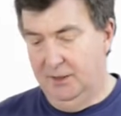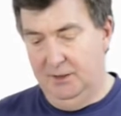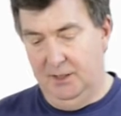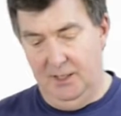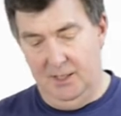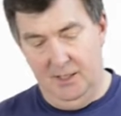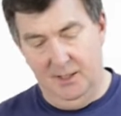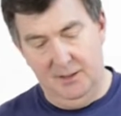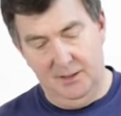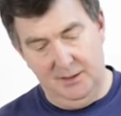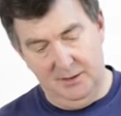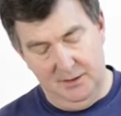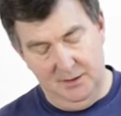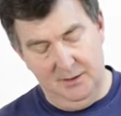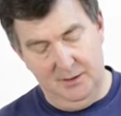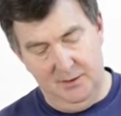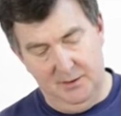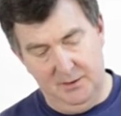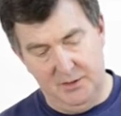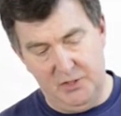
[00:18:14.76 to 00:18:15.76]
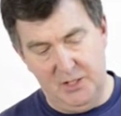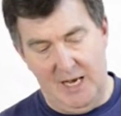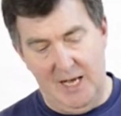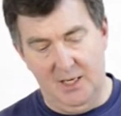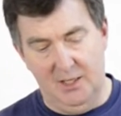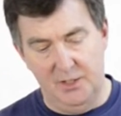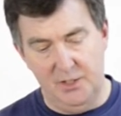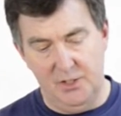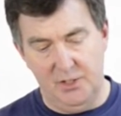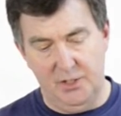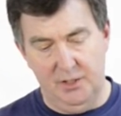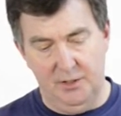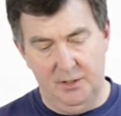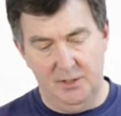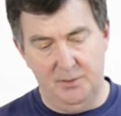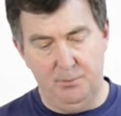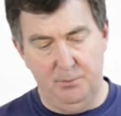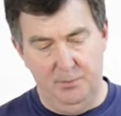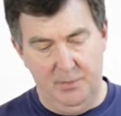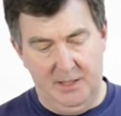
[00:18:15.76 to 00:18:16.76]
and the challenge at
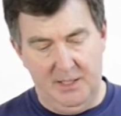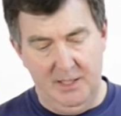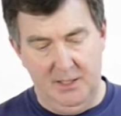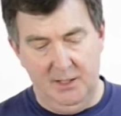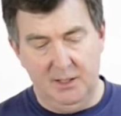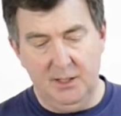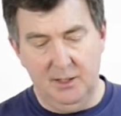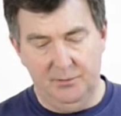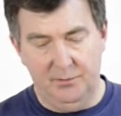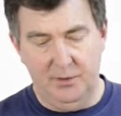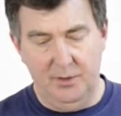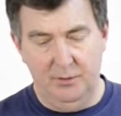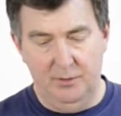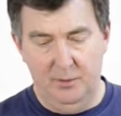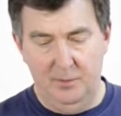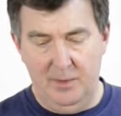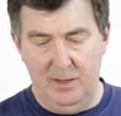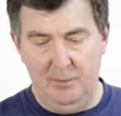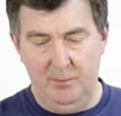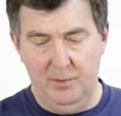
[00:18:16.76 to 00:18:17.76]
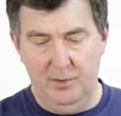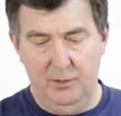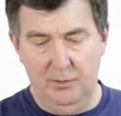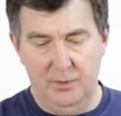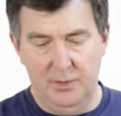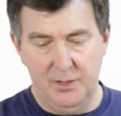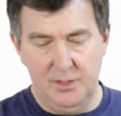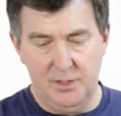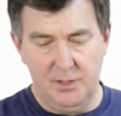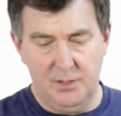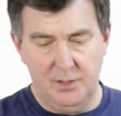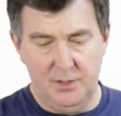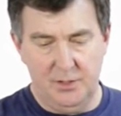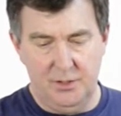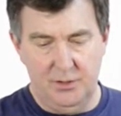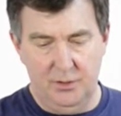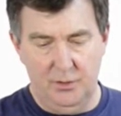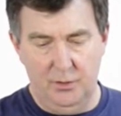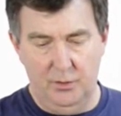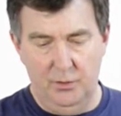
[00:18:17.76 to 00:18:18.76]
the beginning, if you remember, was
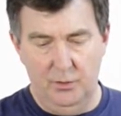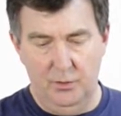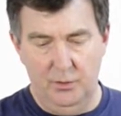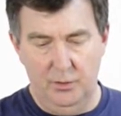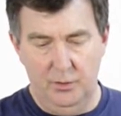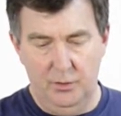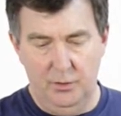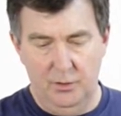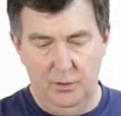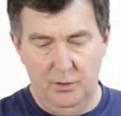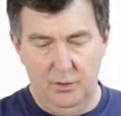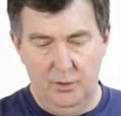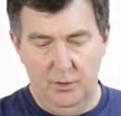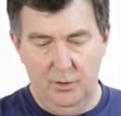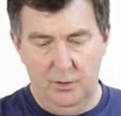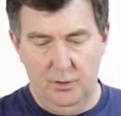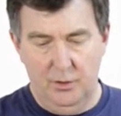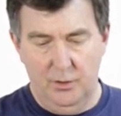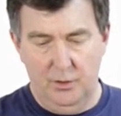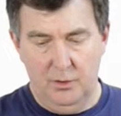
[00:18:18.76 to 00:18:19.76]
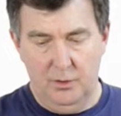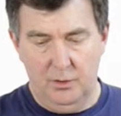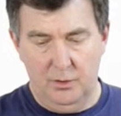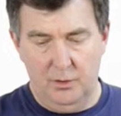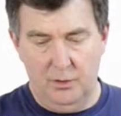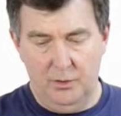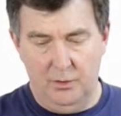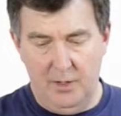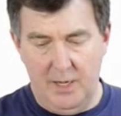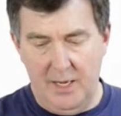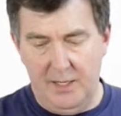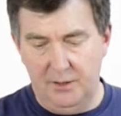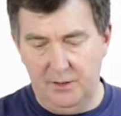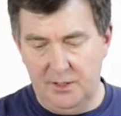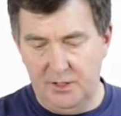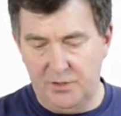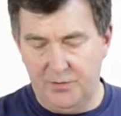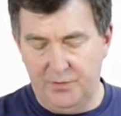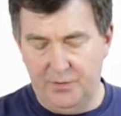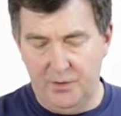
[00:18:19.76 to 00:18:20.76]
to create
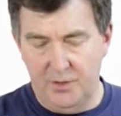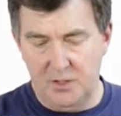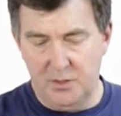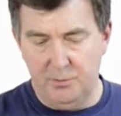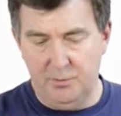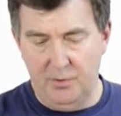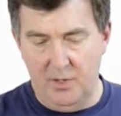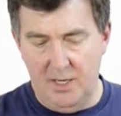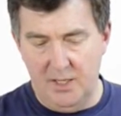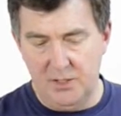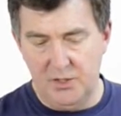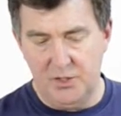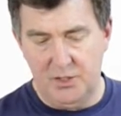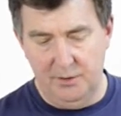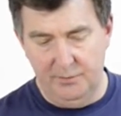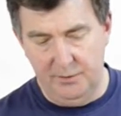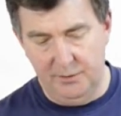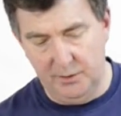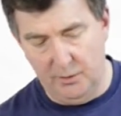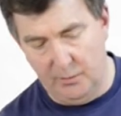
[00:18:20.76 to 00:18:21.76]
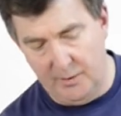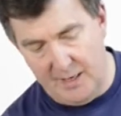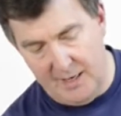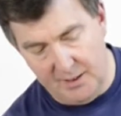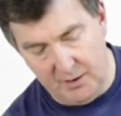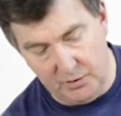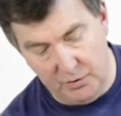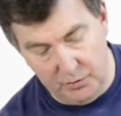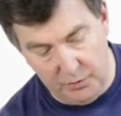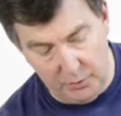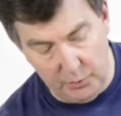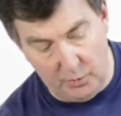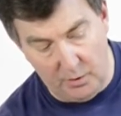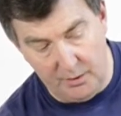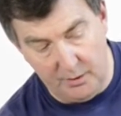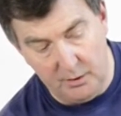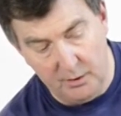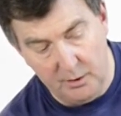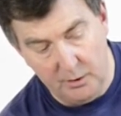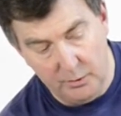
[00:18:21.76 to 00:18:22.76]
this first branch, even though we had a good
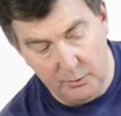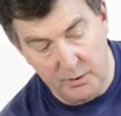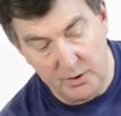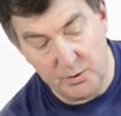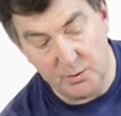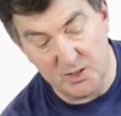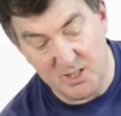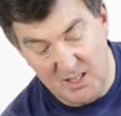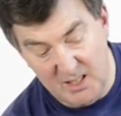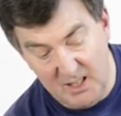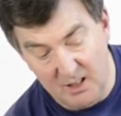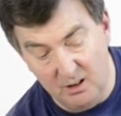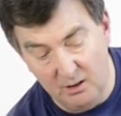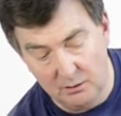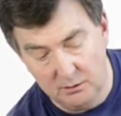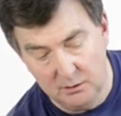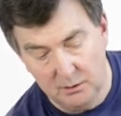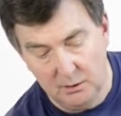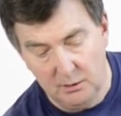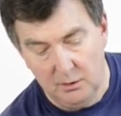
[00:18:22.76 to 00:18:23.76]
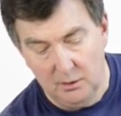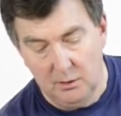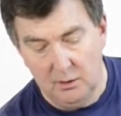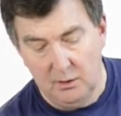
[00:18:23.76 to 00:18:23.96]
one, which was here.